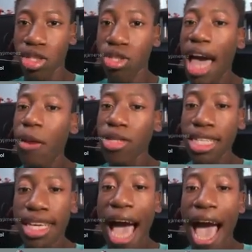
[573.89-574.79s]
So that was
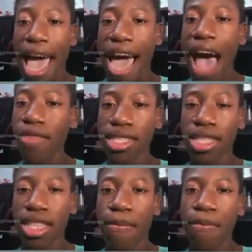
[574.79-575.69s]
the guy.
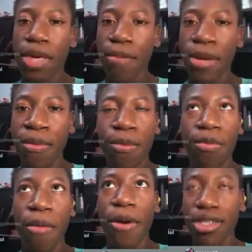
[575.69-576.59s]
Obviously, the
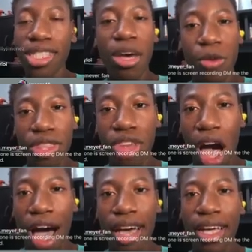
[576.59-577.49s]
person that we
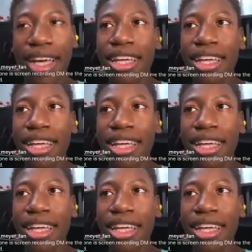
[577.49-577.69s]
thought